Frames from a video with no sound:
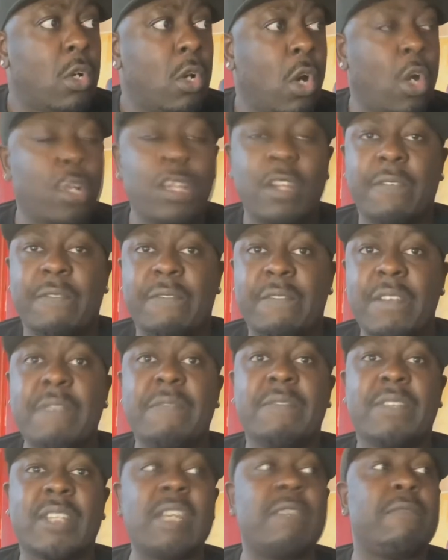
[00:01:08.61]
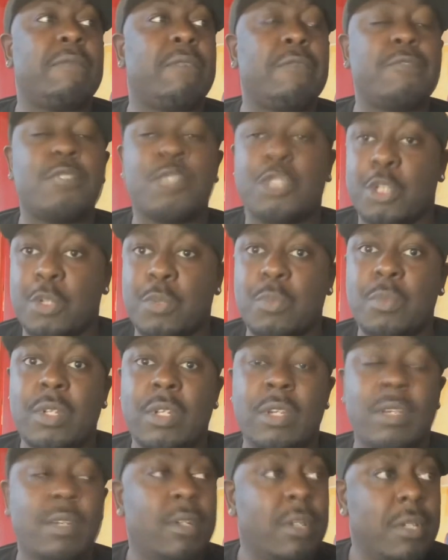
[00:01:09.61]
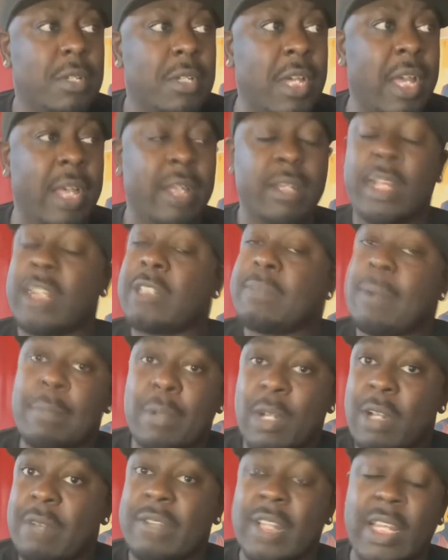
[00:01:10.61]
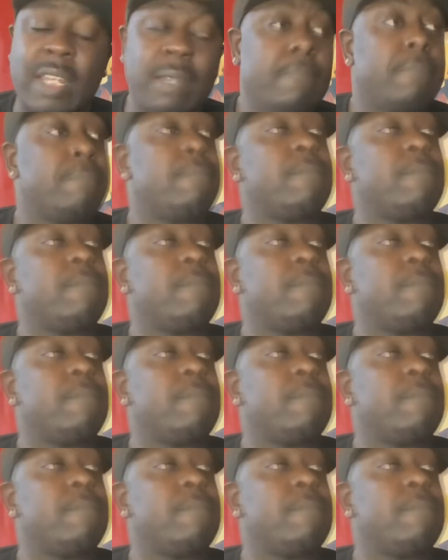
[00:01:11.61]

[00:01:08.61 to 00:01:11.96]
on the 15th of June, yeah, that's my birthday,